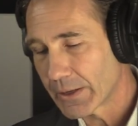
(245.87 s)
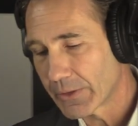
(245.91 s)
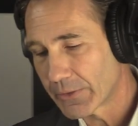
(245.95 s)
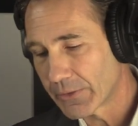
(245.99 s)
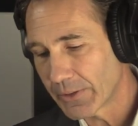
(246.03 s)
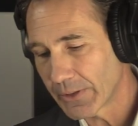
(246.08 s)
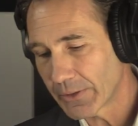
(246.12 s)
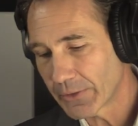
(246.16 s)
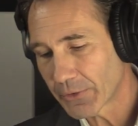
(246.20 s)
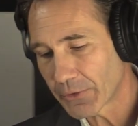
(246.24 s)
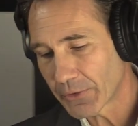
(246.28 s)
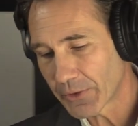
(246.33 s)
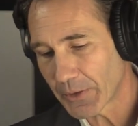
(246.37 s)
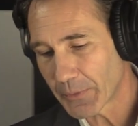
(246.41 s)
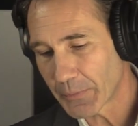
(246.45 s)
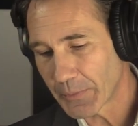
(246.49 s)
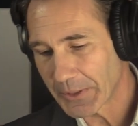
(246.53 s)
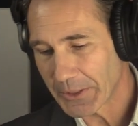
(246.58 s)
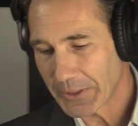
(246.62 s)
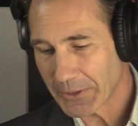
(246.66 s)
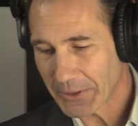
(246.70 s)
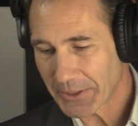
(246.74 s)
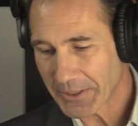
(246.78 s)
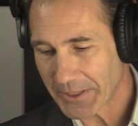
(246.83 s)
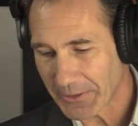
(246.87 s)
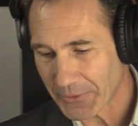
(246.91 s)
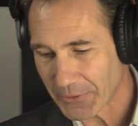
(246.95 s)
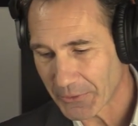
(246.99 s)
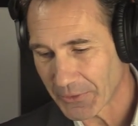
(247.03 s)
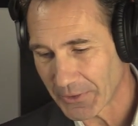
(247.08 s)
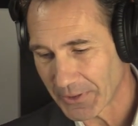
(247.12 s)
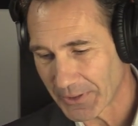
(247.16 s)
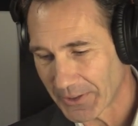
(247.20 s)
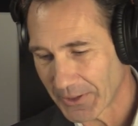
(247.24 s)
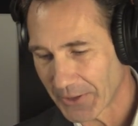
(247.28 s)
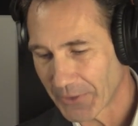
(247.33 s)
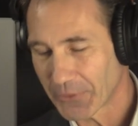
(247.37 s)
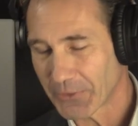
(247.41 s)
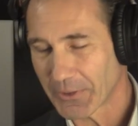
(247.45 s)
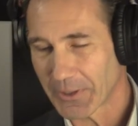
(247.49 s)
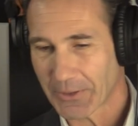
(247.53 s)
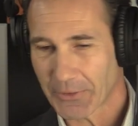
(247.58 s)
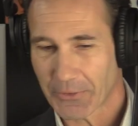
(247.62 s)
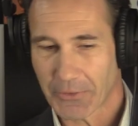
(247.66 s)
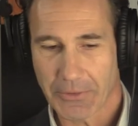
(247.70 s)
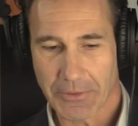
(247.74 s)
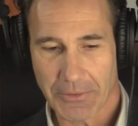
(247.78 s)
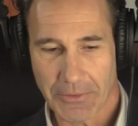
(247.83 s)
it's interesting when you look at
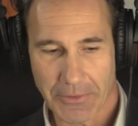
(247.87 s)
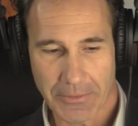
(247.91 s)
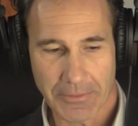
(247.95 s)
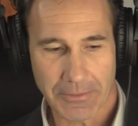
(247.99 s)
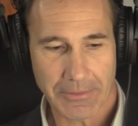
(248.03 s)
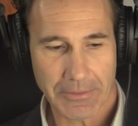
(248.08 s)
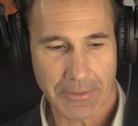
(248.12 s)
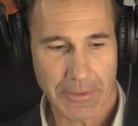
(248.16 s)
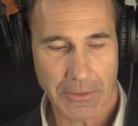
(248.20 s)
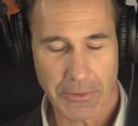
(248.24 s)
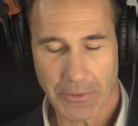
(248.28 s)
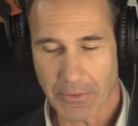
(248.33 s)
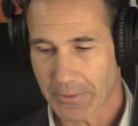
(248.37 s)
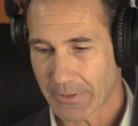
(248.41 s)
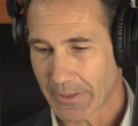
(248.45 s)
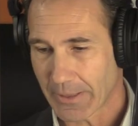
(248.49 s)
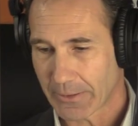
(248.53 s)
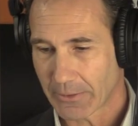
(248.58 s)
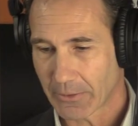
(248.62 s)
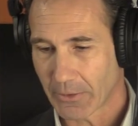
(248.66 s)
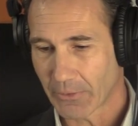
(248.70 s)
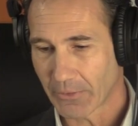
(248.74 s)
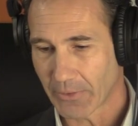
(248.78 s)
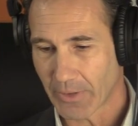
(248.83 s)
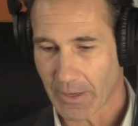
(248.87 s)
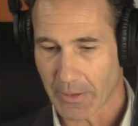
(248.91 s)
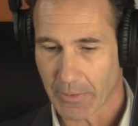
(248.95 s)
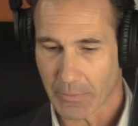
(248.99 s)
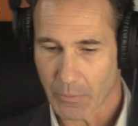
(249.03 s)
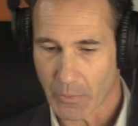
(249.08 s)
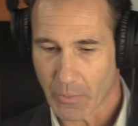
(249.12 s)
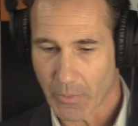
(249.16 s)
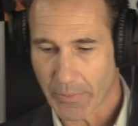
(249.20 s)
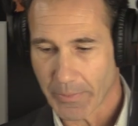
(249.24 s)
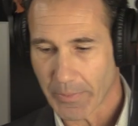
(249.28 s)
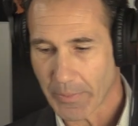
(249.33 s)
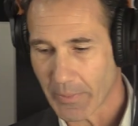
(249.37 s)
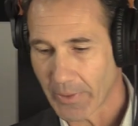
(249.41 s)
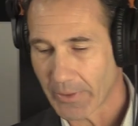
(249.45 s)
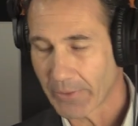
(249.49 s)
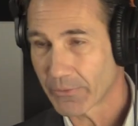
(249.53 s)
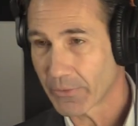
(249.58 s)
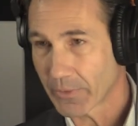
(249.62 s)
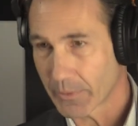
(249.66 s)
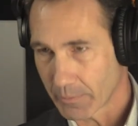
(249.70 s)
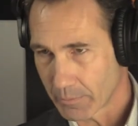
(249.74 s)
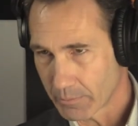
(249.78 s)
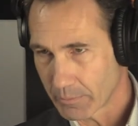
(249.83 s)
statistics and you you know like to say well we went
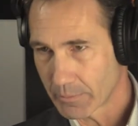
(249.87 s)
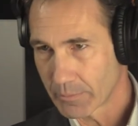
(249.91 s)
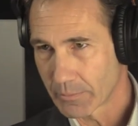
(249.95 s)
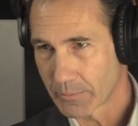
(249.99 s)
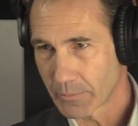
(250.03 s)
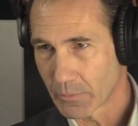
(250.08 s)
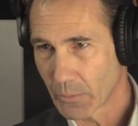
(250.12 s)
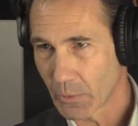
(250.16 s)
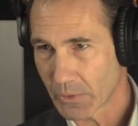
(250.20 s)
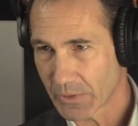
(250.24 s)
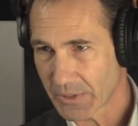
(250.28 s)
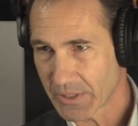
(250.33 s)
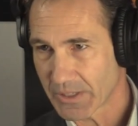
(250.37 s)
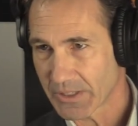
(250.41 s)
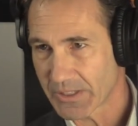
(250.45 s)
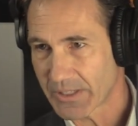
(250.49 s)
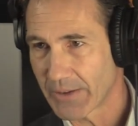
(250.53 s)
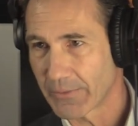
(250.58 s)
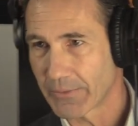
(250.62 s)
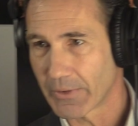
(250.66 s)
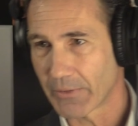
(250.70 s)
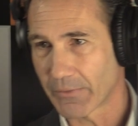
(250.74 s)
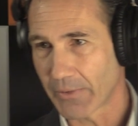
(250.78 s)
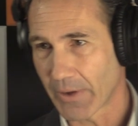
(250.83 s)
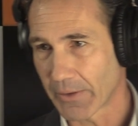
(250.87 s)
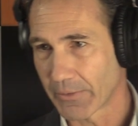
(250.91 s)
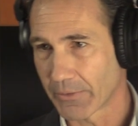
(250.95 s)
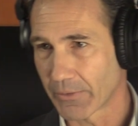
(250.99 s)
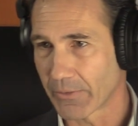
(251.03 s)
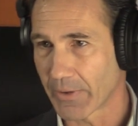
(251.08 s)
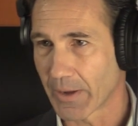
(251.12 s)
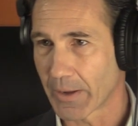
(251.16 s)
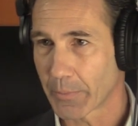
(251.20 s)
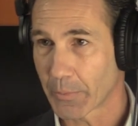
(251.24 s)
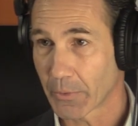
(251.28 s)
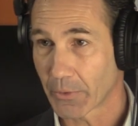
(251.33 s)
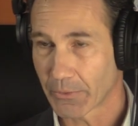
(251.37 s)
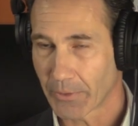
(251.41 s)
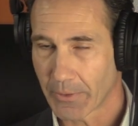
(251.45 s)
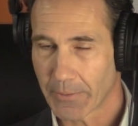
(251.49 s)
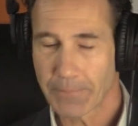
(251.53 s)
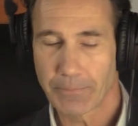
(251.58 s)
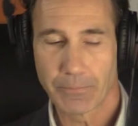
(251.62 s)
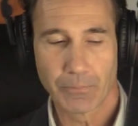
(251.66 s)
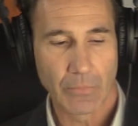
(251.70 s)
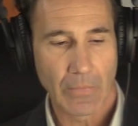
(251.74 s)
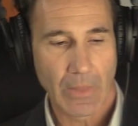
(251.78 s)
from what was it seventy five to five percent,